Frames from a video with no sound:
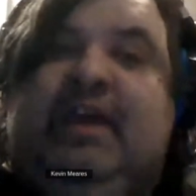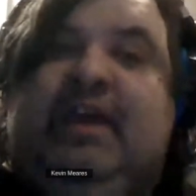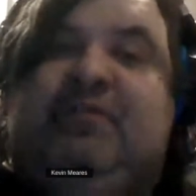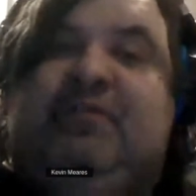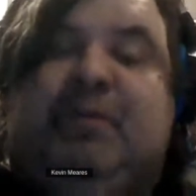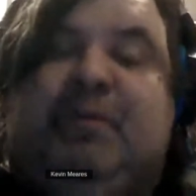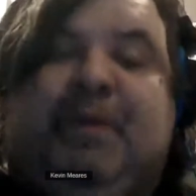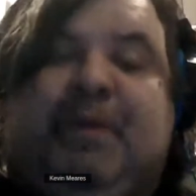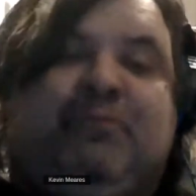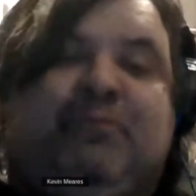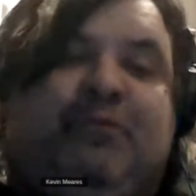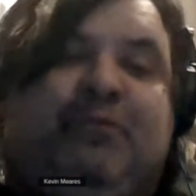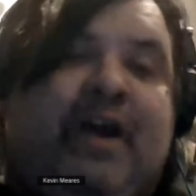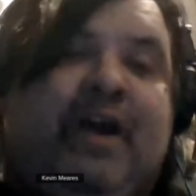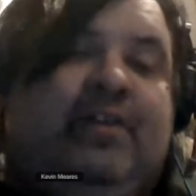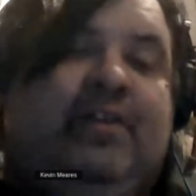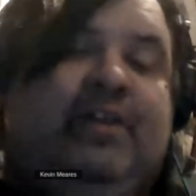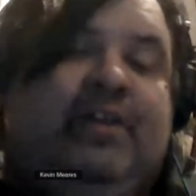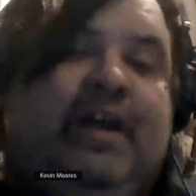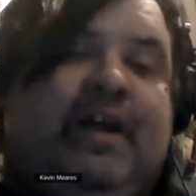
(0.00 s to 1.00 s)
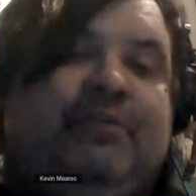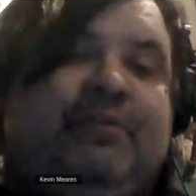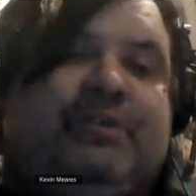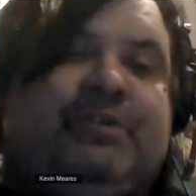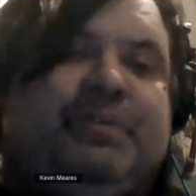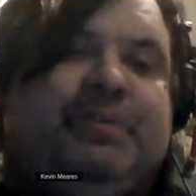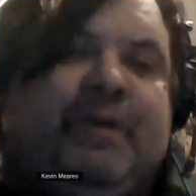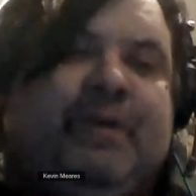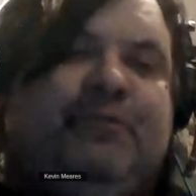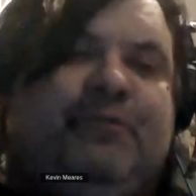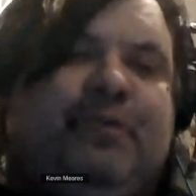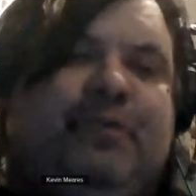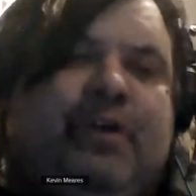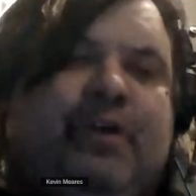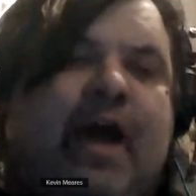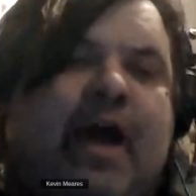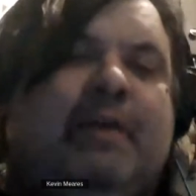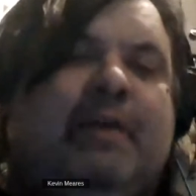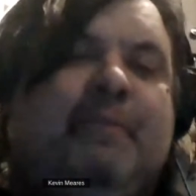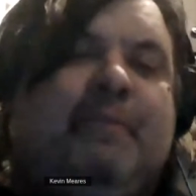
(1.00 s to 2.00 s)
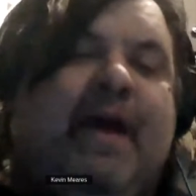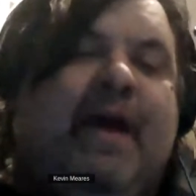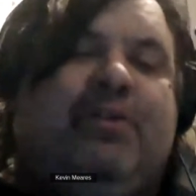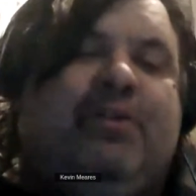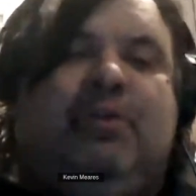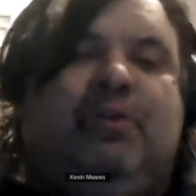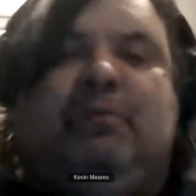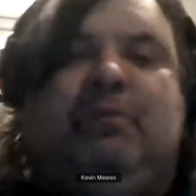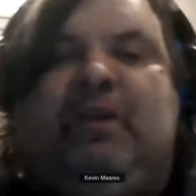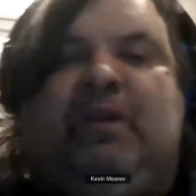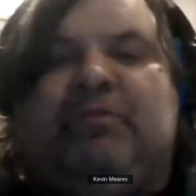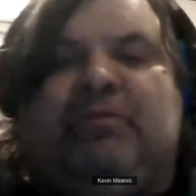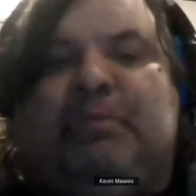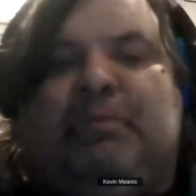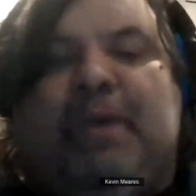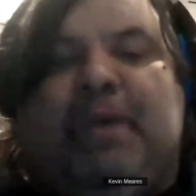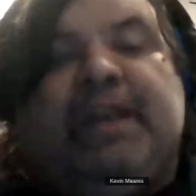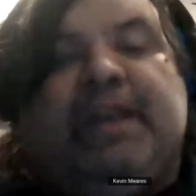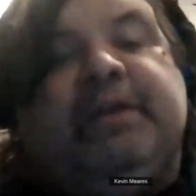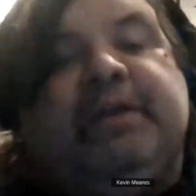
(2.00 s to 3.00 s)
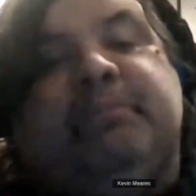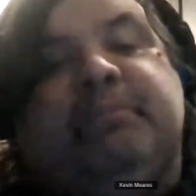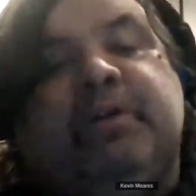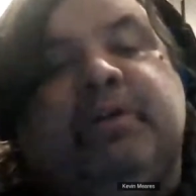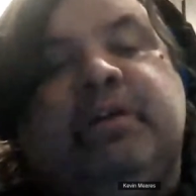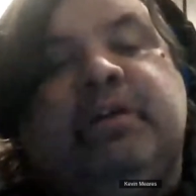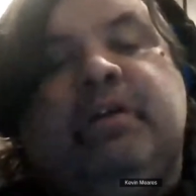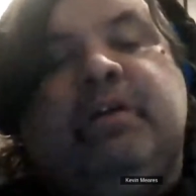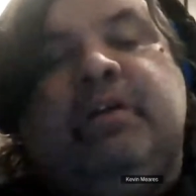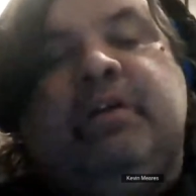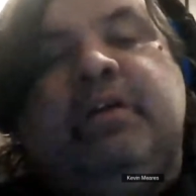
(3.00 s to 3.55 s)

even Ben Franklin had respect for Cotton Mather and even met him